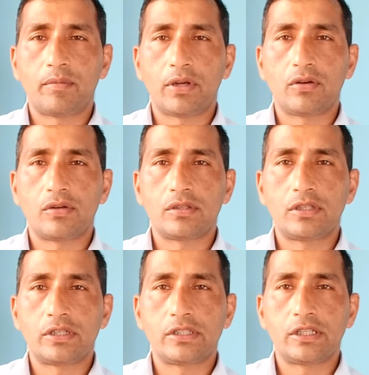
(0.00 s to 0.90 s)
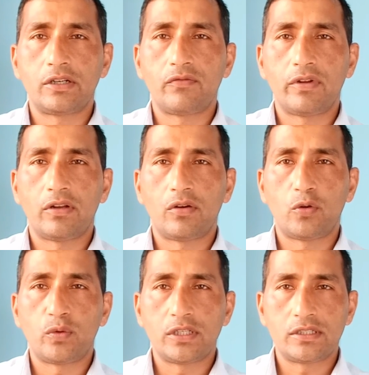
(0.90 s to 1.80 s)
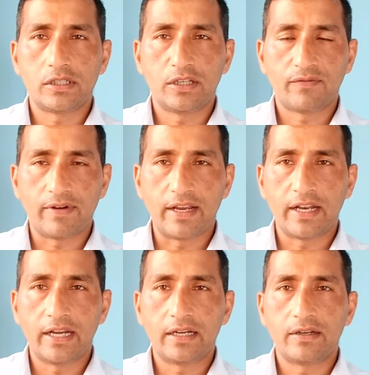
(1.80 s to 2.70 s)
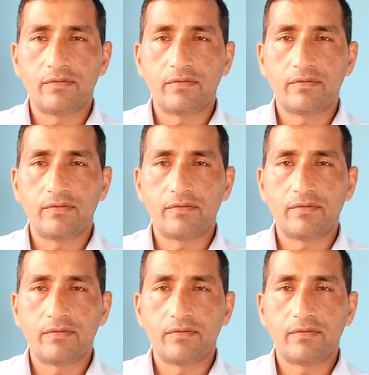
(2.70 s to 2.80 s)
because the result will always infinite,